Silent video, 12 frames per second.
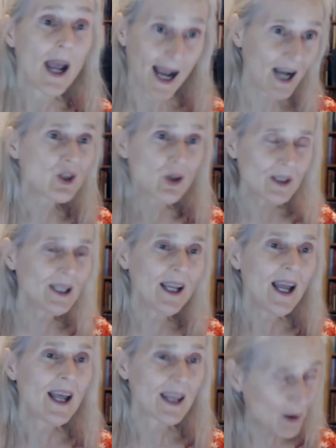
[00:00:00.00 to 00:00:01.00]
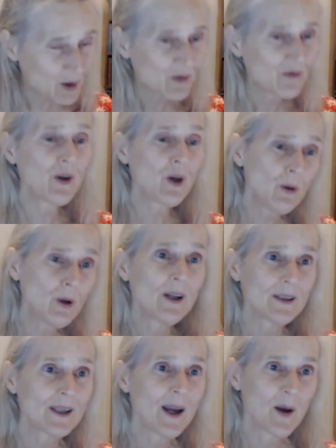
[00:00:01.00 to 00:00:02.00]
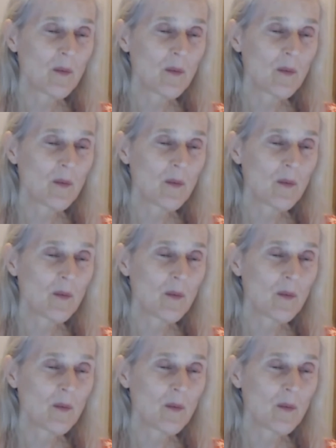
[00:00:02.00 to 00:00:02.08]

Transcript: Actually, that was fueled